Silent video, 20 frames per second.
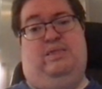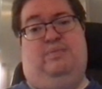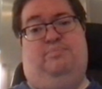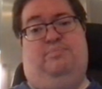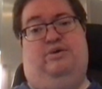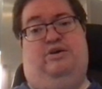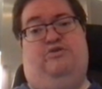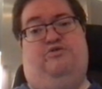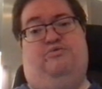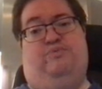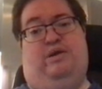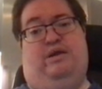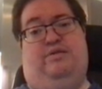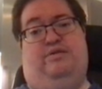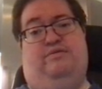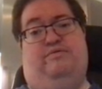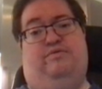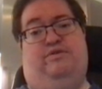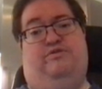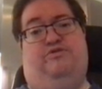P is
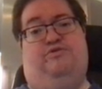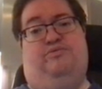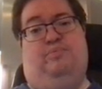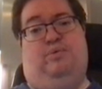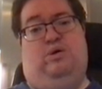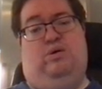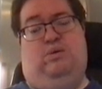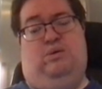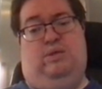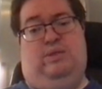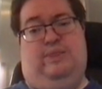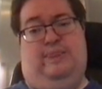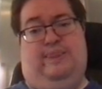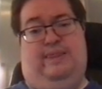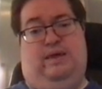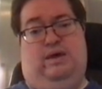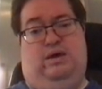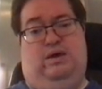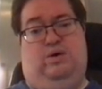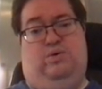relatively small,
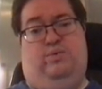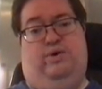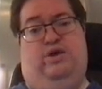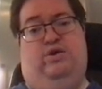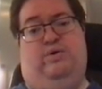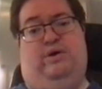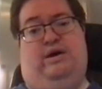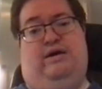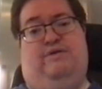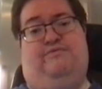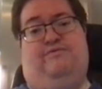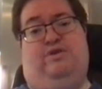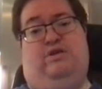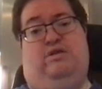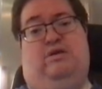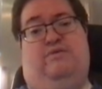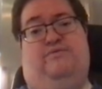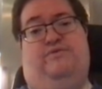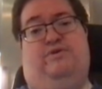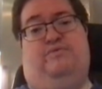where you have
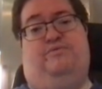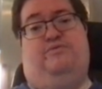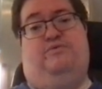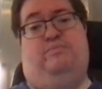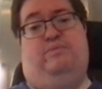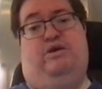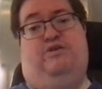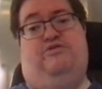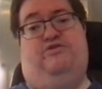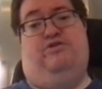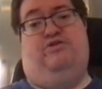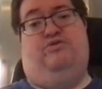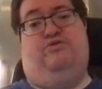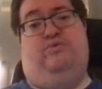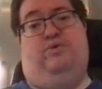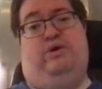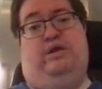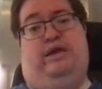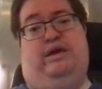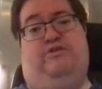enough information you
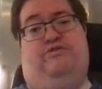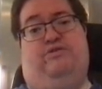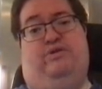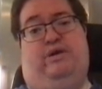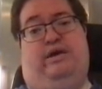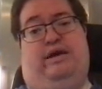can actually